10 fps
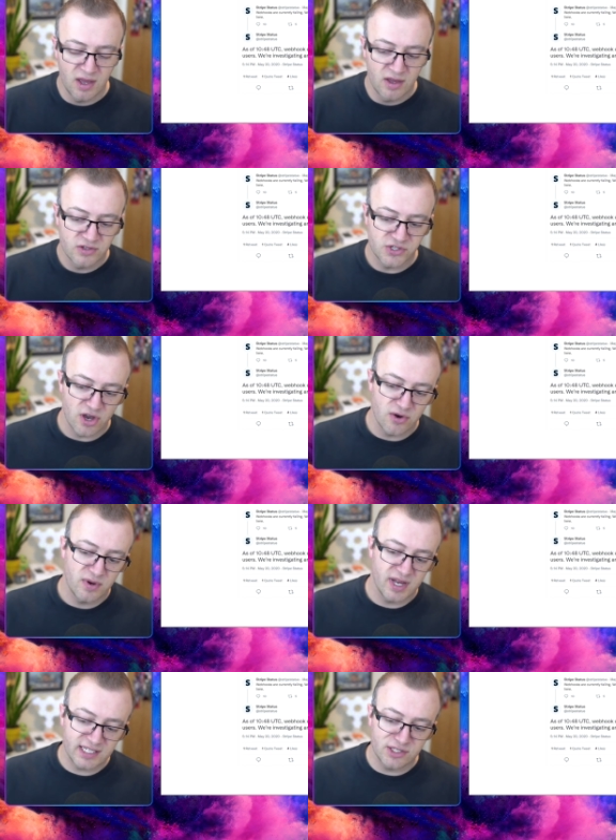So
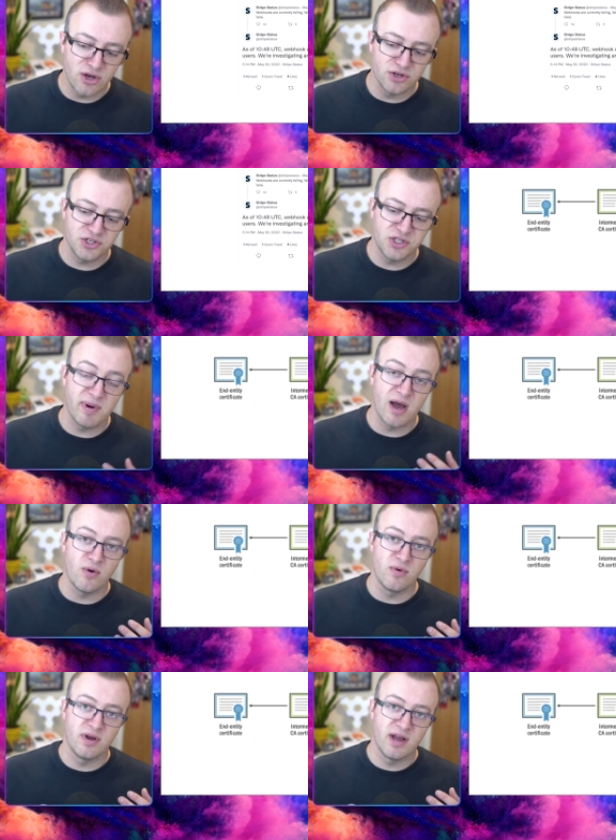it's not just
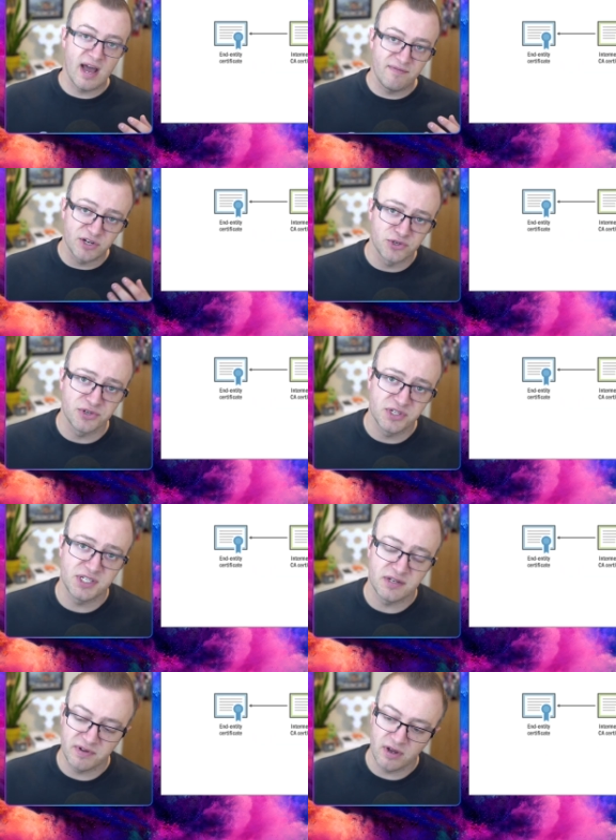about having shorter
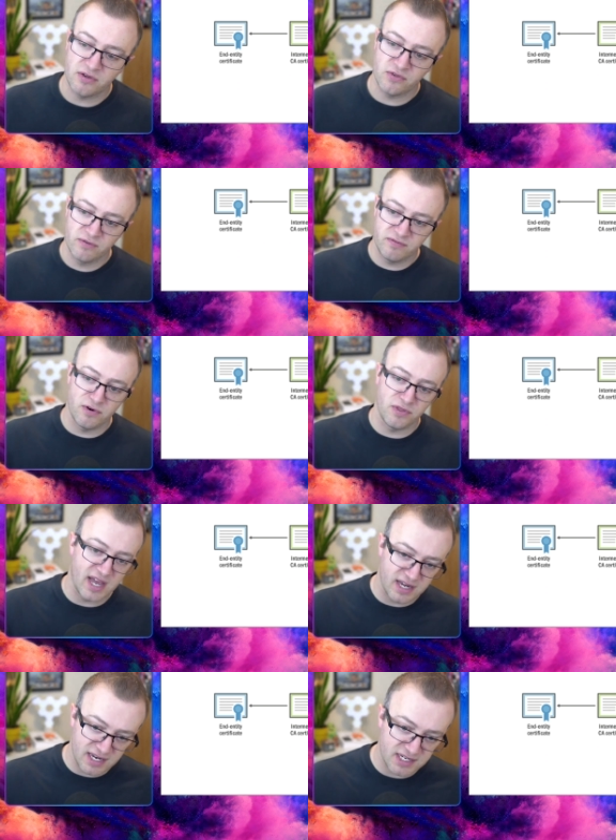certificates for the
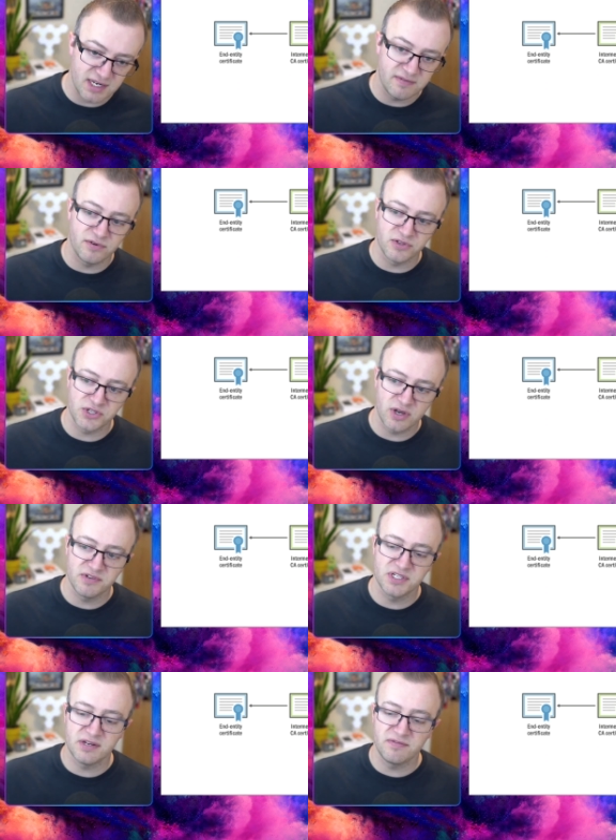end entity for the
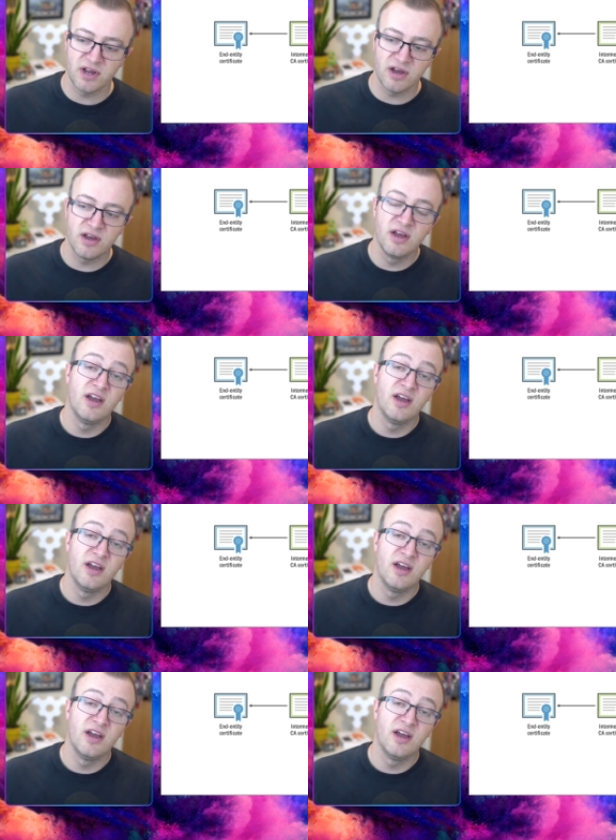service certificate,